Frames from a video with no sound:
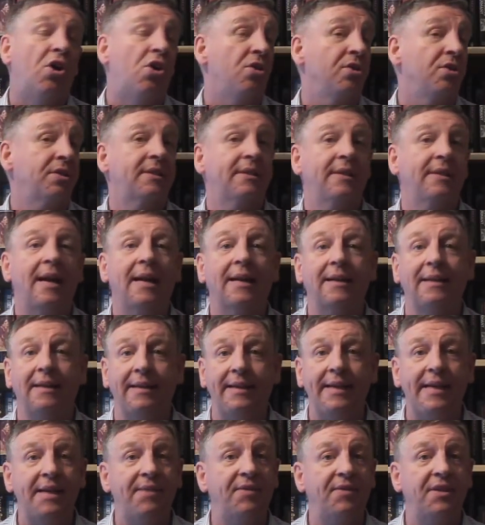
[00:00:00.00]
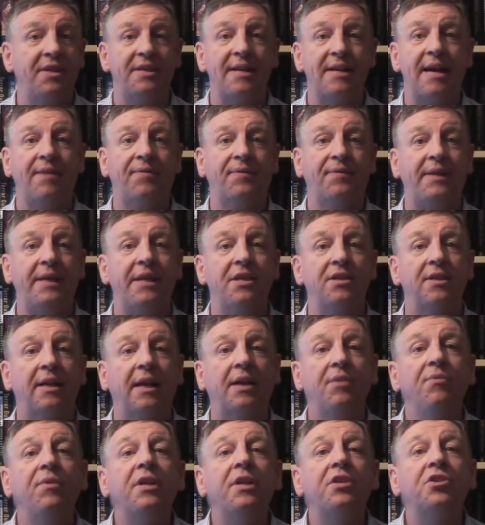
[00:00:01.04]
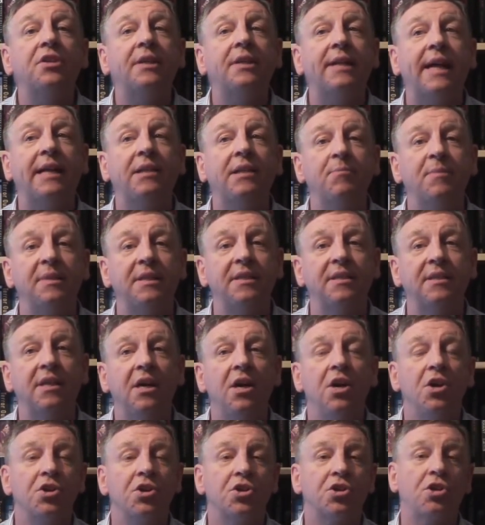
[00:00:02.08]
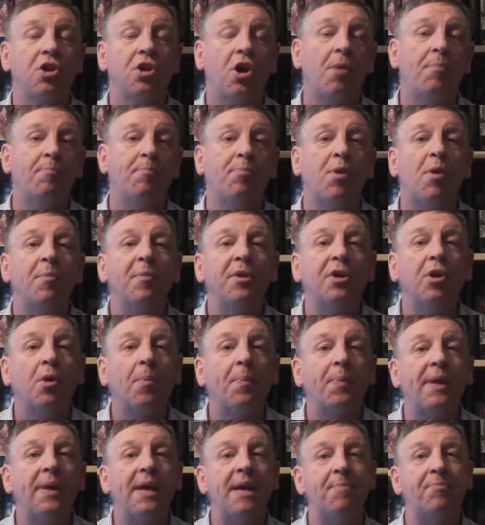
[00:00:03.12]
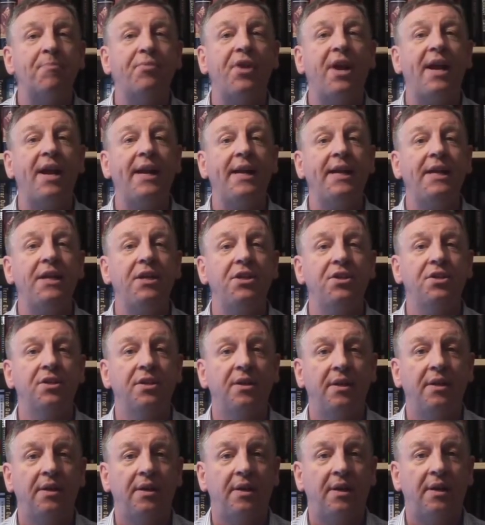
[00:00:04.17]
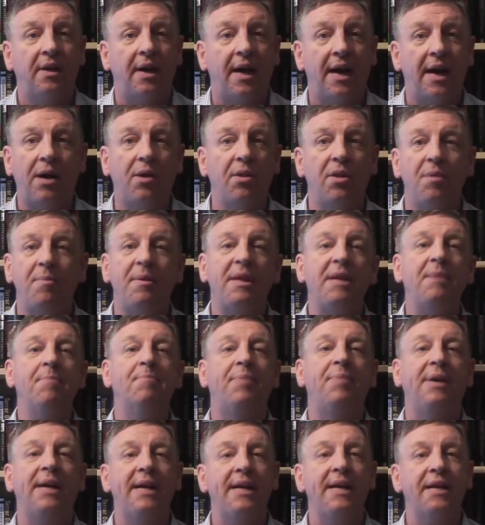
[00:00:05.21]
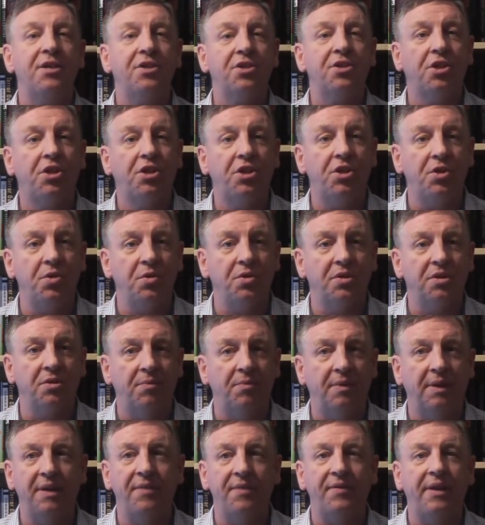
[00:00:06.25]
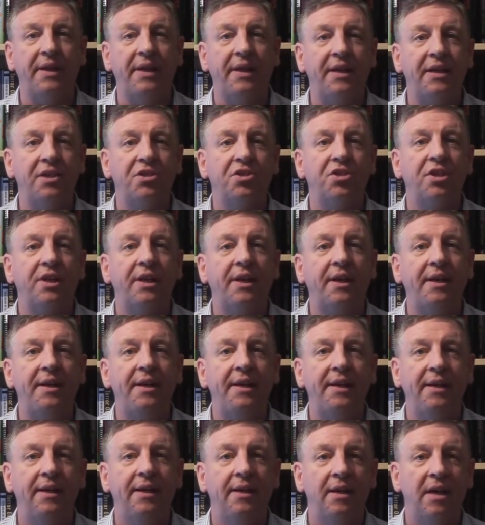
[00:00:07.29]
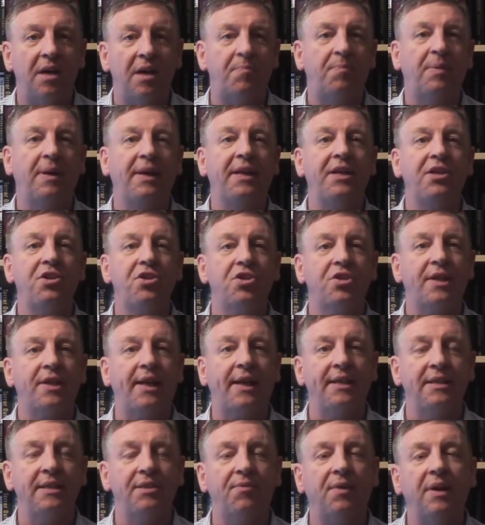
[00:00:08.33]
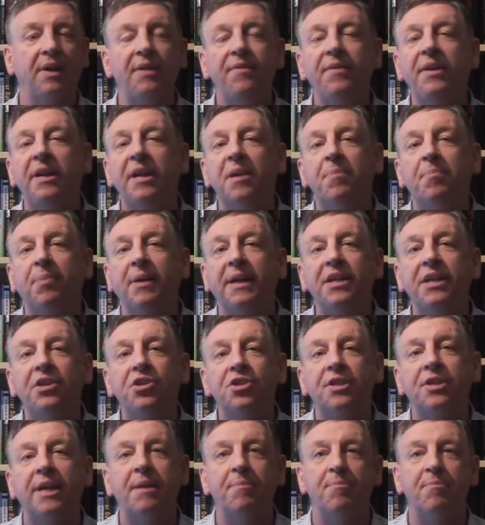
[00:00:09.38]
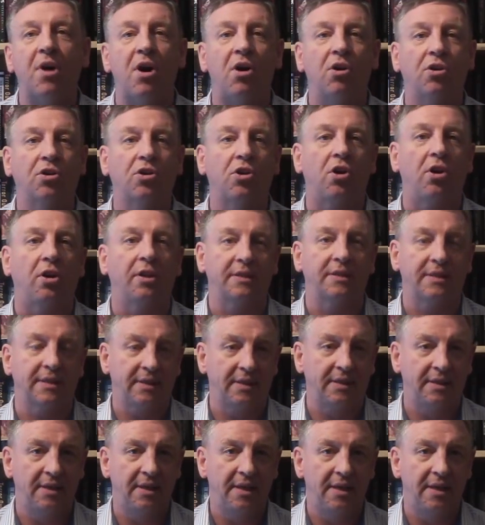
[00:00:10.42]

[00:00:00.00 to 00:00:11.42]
or sadly even dafties like Richard Edmonds, start bumming up their praise. How they're being persecuted. We're living in a tyranny of police states. If we're living in a police state, Mark Collett,